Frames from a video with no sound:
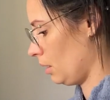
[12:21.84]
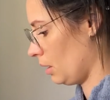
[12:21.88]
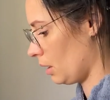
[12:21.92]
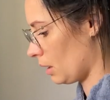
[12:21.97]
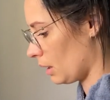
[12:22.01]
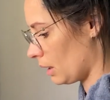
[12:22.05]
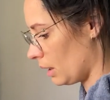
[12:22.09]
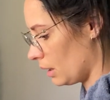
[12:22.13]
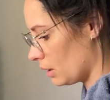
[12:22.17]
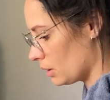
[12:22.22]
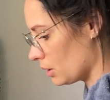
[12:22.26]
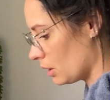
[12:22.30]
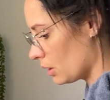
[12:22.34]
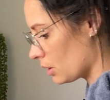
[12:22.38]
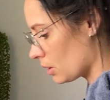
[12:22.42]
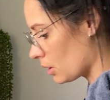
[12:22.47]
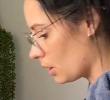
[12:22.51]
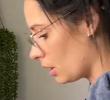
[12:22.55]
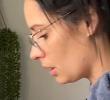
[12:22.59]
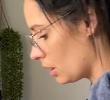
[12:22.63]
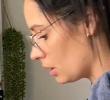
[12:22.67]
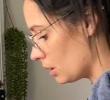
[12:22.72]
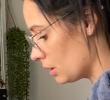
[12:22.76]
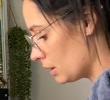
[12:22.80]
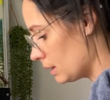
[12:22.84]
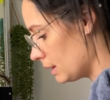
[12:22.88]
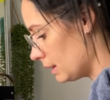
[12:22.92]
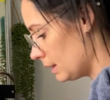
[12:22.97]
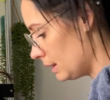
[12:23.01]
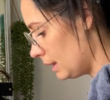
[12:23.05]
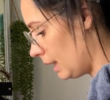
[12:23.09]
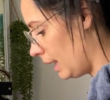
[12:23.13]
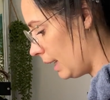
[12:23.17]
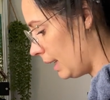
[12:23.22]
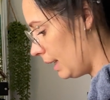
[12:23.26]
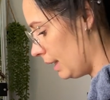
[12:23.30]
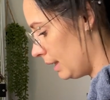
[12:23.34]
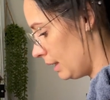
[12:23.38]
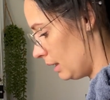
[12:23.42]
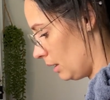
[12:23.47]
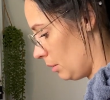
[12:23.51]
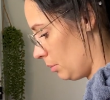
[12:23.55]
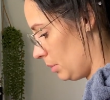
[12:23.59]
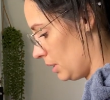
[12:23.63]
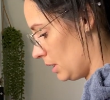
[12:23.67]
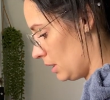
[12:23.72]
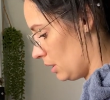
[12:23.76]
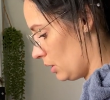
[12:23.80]
Okay, so it's got to stay in the
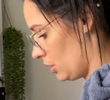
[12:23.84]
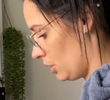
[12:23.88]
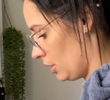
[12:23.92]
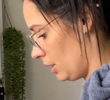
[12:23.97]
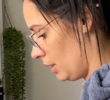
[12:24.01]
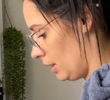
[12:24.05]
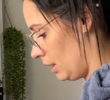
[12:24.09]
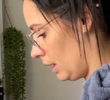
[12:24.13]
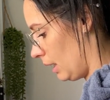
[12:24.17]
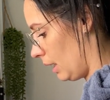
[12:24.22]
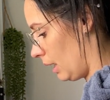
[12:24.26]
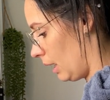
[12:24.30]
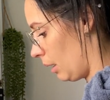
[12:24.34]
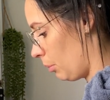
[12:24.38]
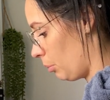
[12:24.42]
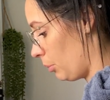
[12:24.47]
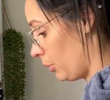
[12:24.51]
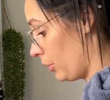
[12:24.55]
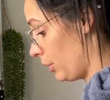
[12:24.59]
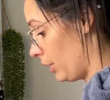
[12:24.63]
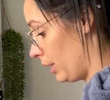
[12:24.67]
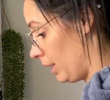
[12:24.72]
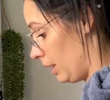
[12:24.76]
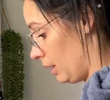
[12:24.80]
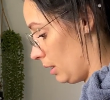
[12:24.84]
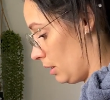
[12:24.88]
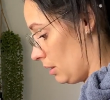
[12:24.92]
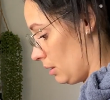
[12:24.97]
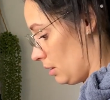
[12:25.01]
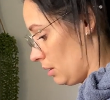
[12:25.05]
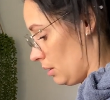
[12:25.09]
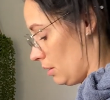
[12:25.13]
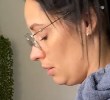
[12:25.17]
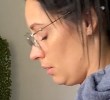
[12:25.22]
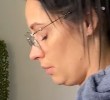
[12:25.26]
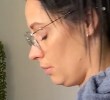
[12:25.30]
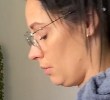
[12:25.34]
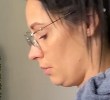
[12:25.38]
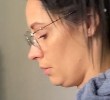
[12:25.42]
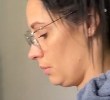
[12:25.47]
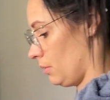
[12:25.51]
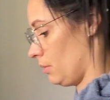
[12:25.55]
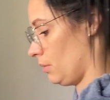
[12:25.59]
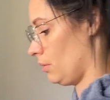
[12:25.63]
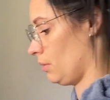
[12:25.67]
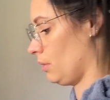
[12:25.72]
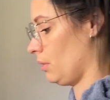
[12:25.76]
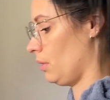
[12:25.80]
position that I put it.
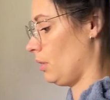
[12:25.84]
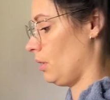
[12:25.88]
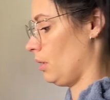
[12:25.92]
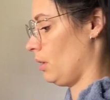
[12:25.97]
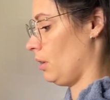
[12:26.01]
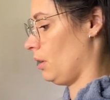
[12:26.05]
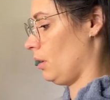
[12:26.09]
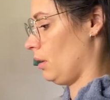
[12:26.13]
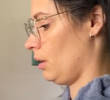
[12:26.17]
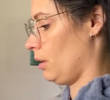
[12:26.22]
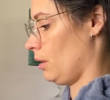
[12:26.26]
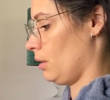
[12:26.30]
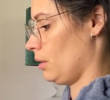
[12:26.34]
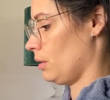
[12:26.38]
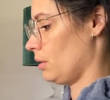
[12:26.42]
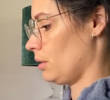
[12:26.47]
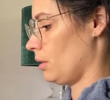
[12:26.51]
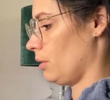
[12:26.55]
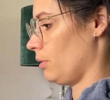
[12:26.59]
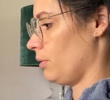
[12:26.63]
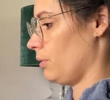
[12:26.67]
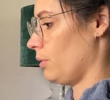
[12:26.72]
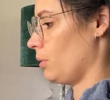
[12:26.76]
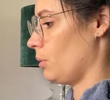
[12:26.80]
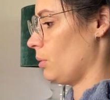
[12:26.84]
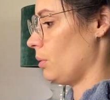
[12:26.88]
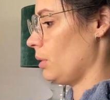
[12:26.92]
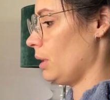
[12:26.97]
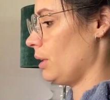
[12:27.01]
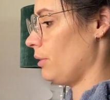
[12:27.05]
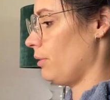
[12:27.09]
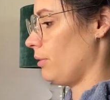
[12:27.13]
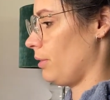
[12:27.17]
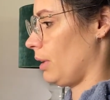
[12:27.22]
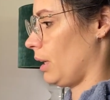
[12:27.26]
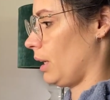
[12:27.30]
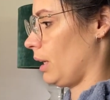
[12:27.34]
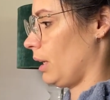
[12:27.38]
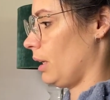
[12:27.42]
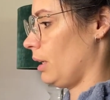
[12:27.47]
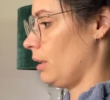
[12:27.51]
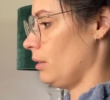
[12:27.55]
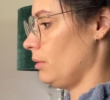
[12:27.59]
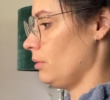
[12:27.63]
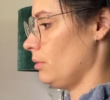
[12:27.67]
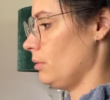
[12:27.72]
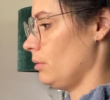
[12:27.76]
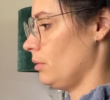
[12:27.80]
So forward, fine.